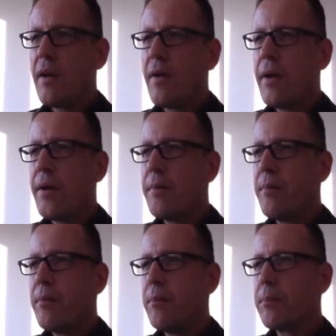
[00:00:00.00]

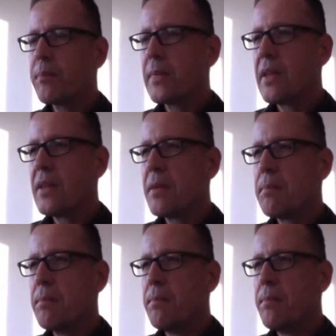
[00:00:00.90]

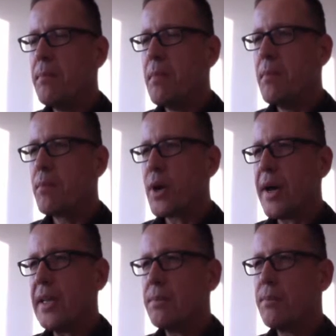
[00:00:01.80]
The
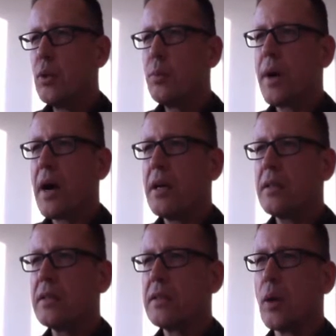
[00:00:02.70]
bright blue part
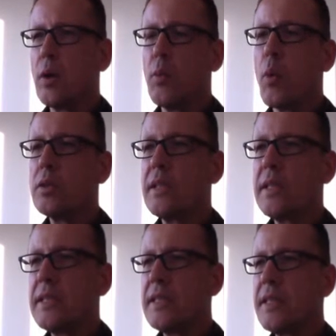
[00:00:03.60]
is solar water
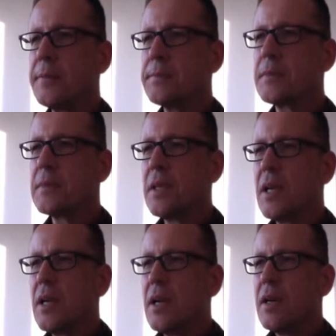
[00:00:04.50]
heating.
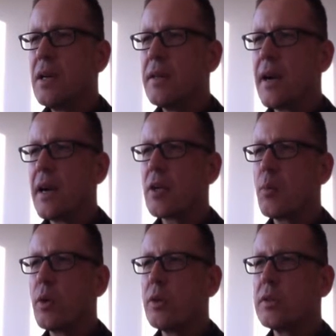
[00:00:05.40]
A darker
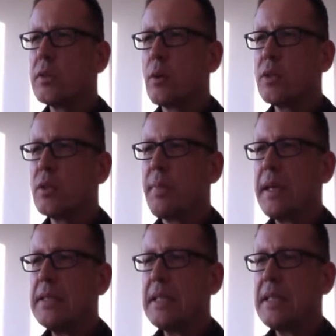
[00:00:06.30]
one is solar
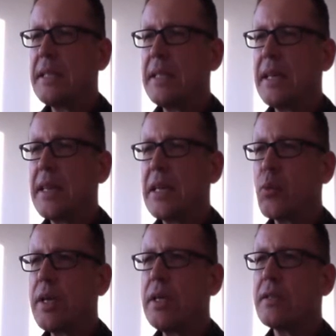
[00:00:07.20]
space heating, and the
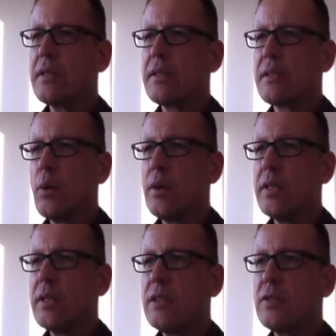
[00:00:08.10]
green is solar
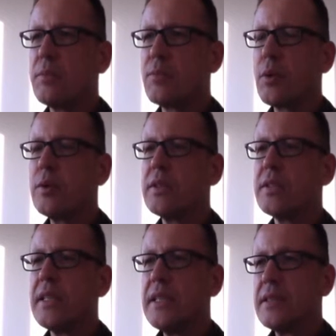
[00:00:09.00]
industrial process
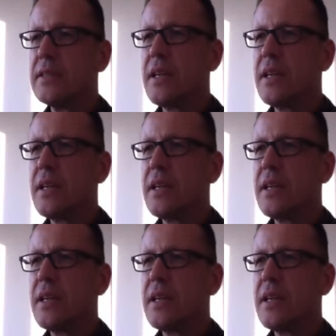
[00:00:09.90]
heat.